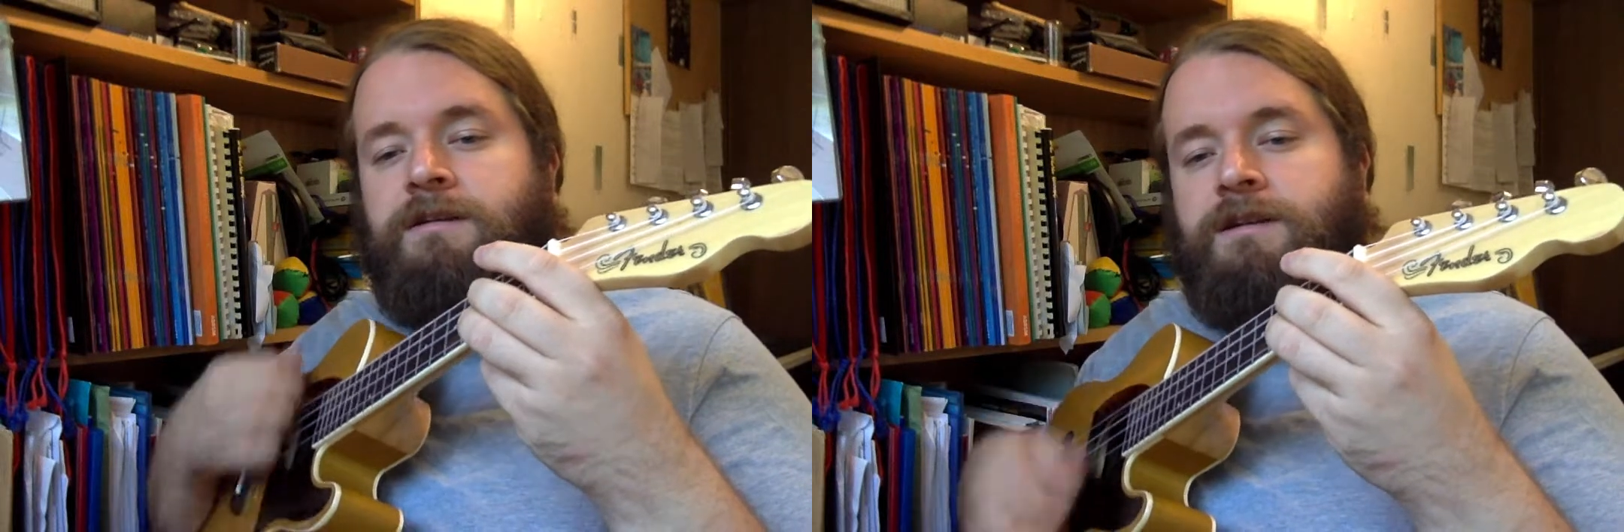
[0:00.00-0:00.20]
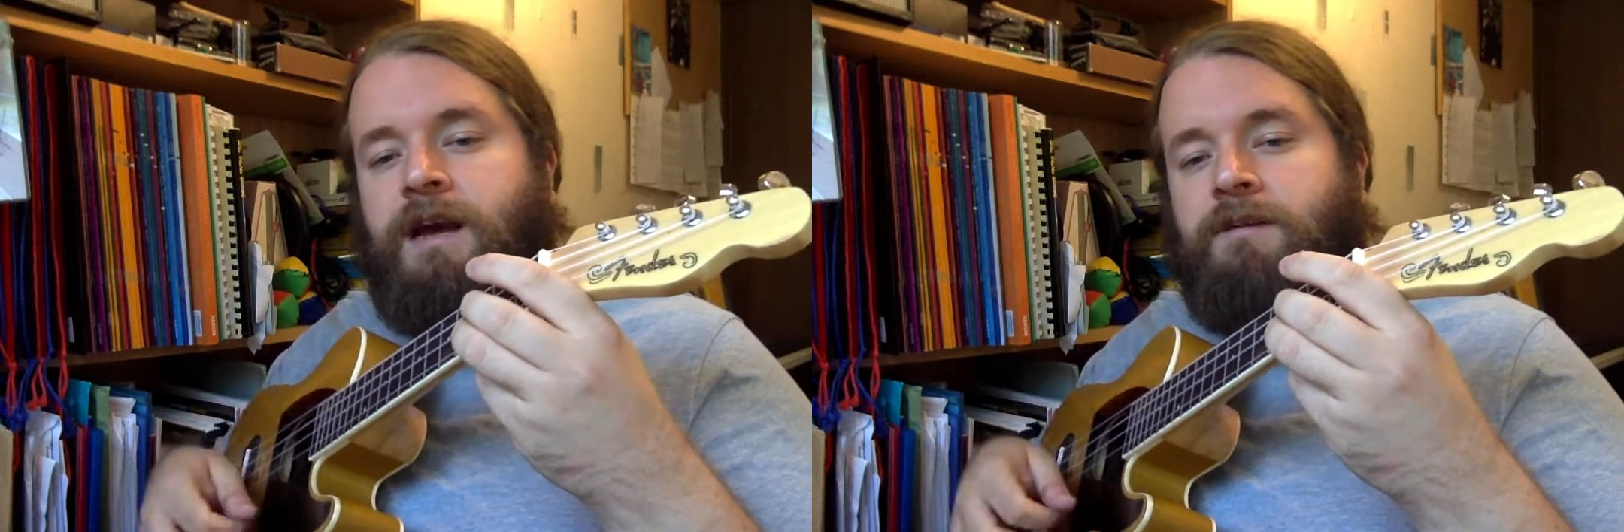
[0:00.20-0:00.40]

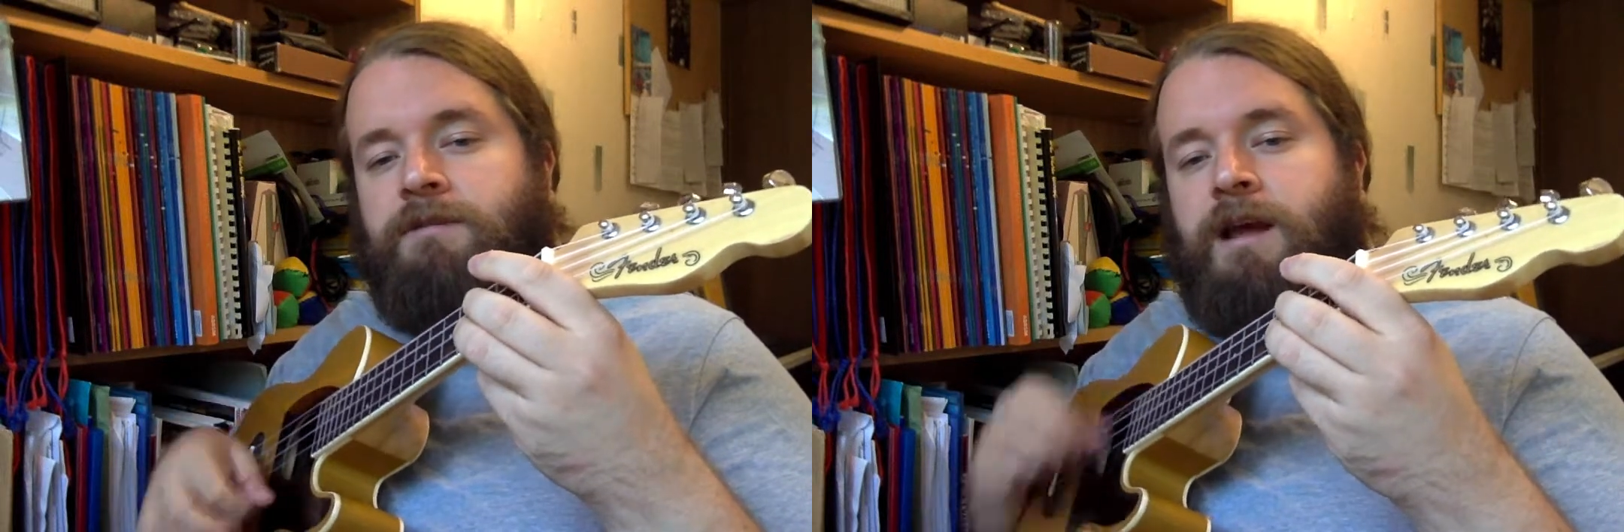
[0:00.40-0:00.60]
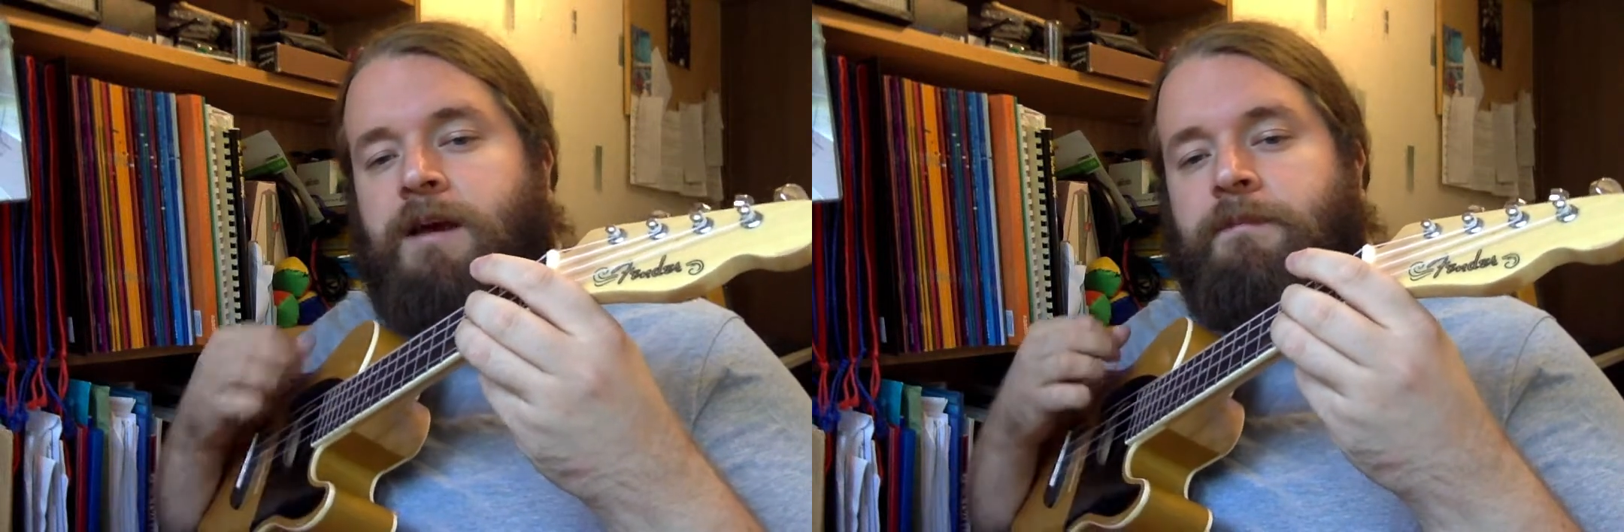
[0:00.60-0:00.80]
down,
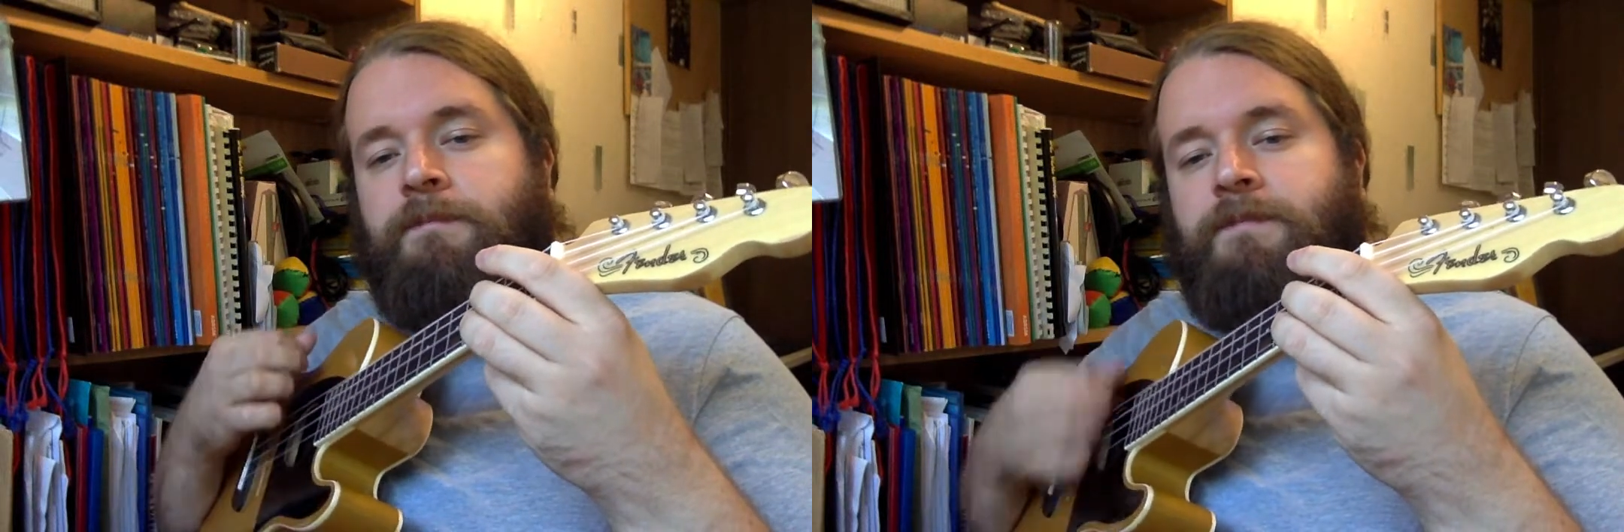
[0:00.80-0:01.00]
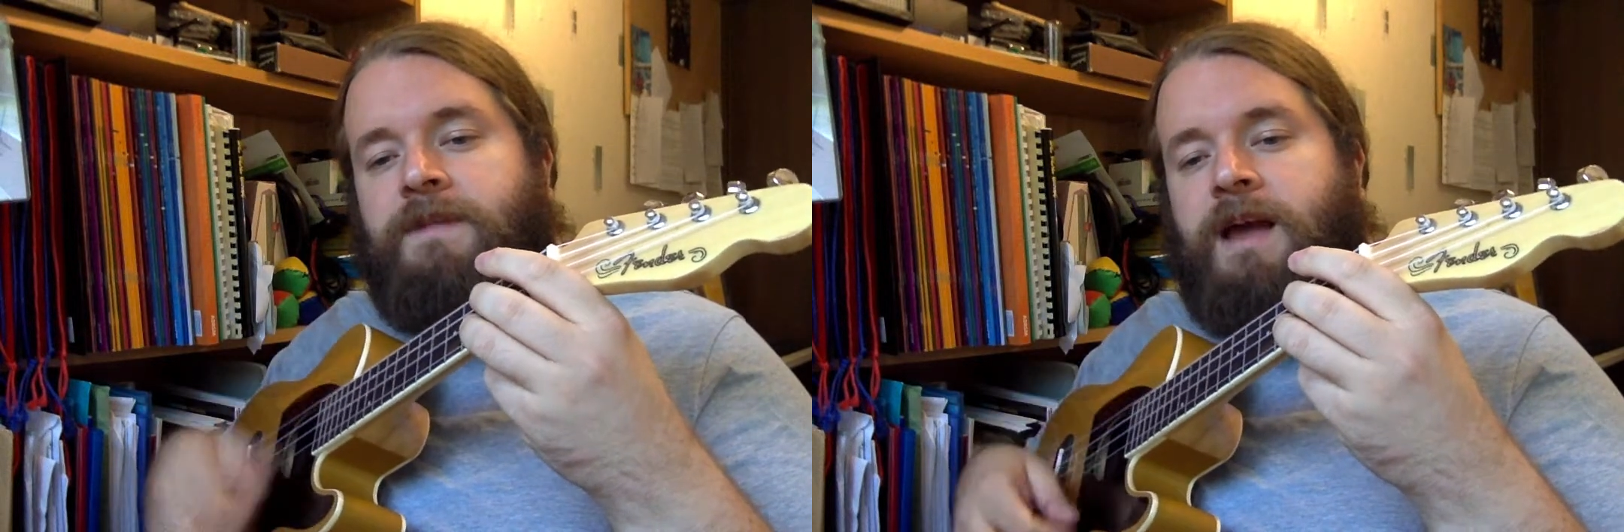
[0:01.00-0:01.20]

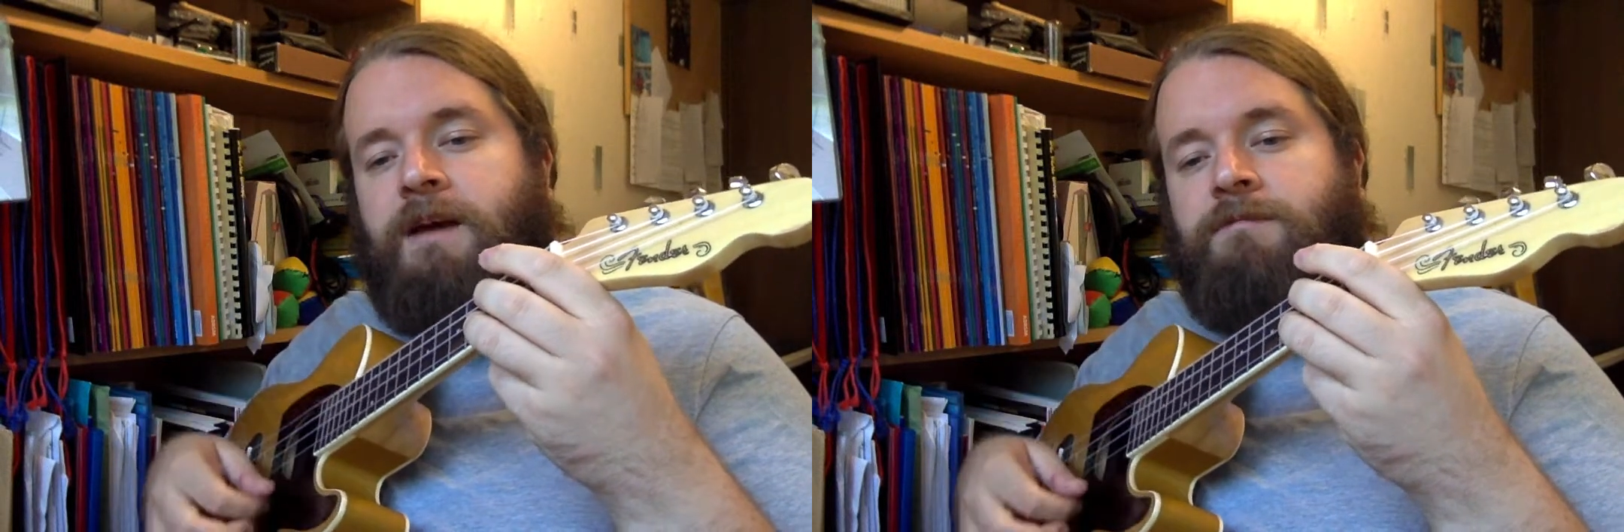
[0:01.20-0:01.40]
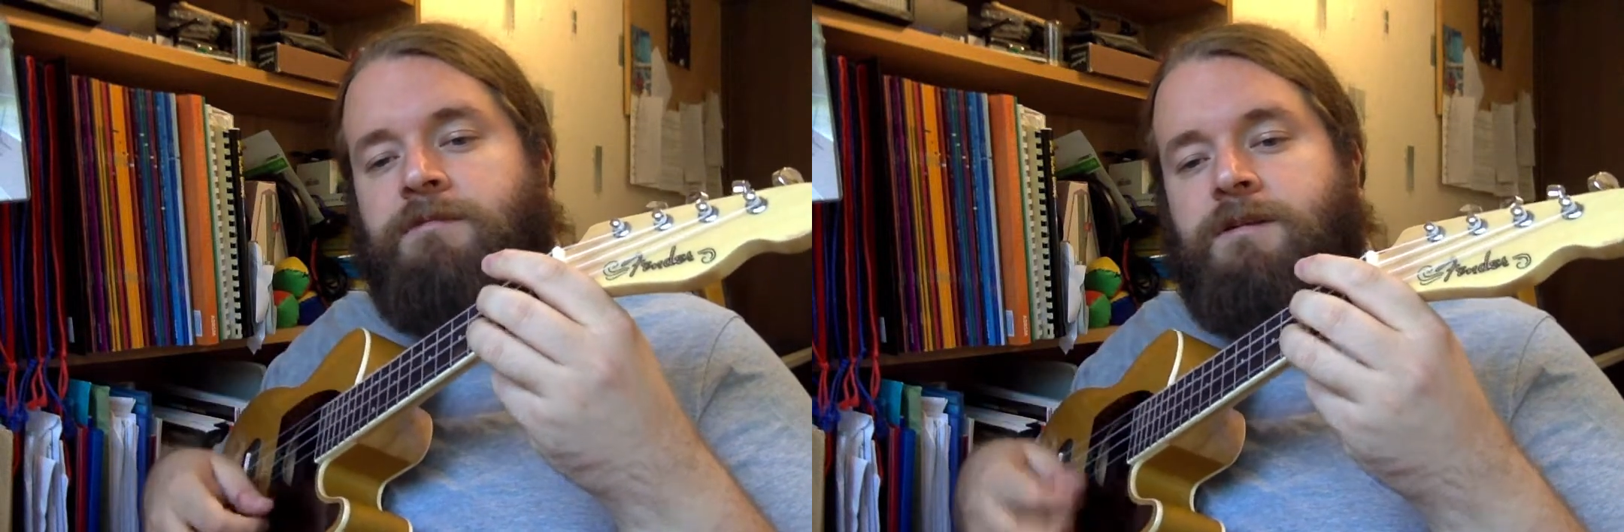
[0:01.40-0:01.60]
up,
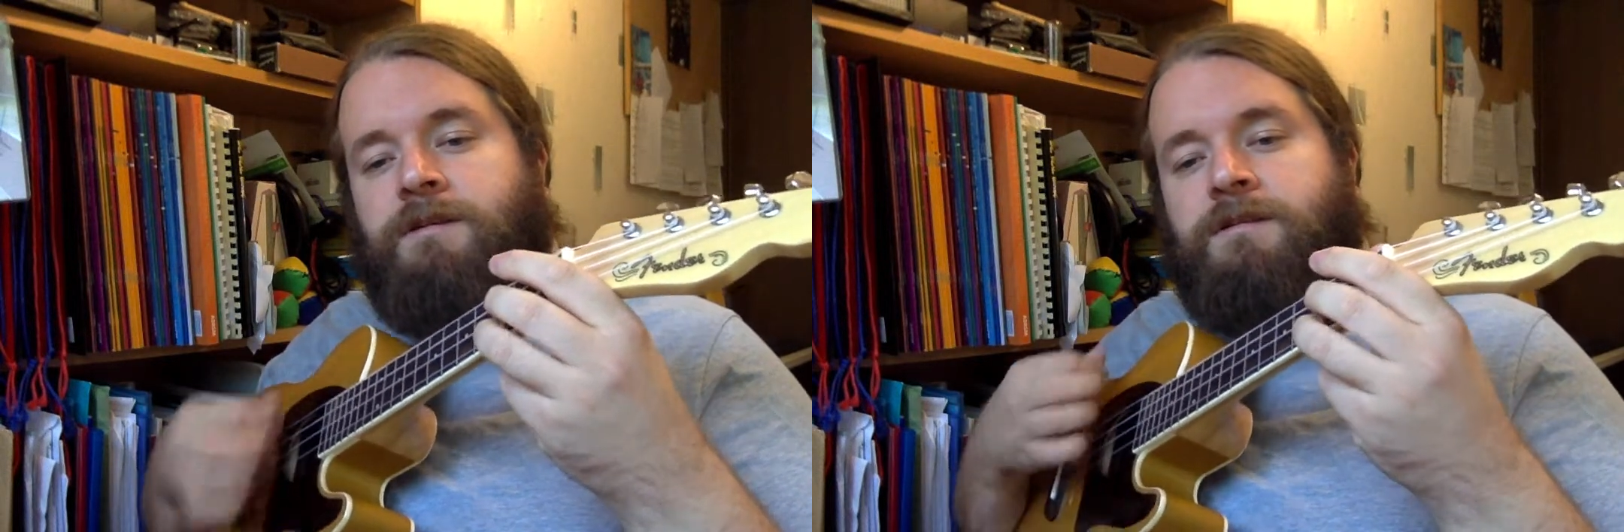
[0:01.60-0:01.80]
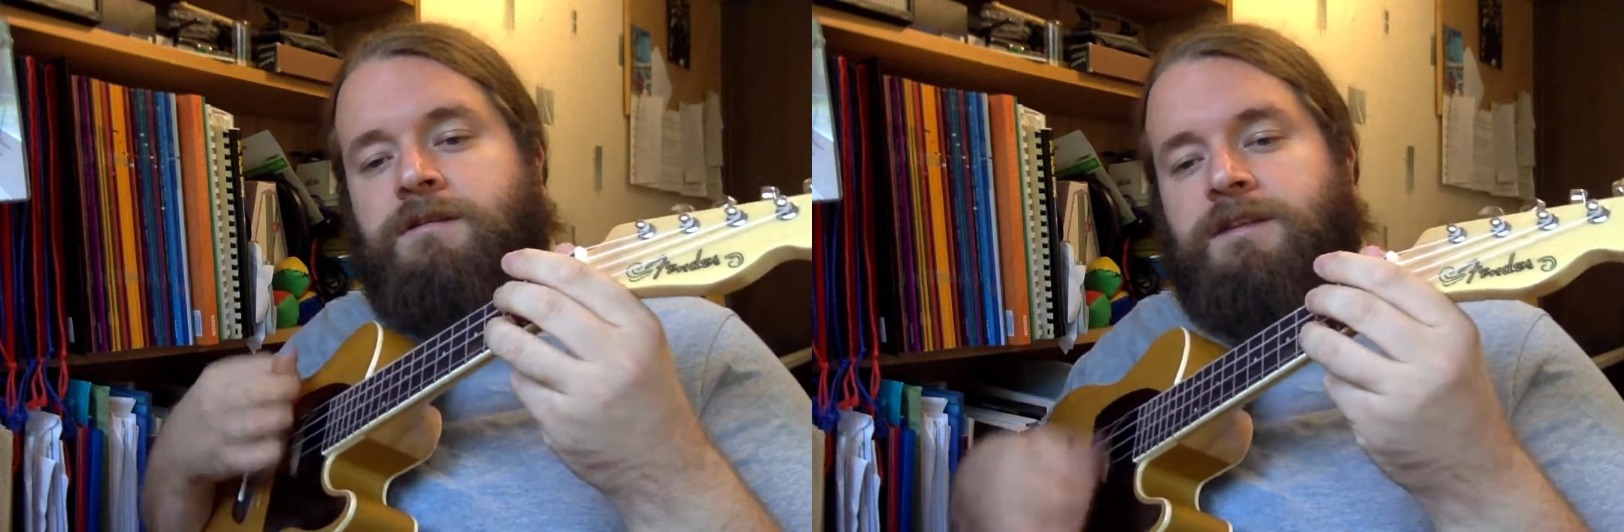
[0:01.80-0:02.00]
down,